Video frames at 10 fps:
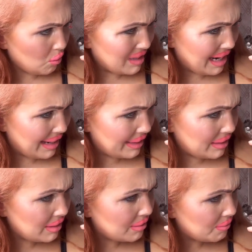
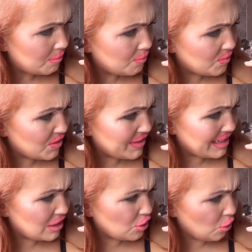I think
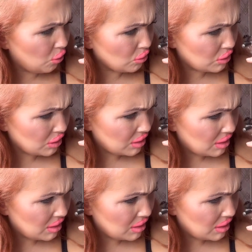it's called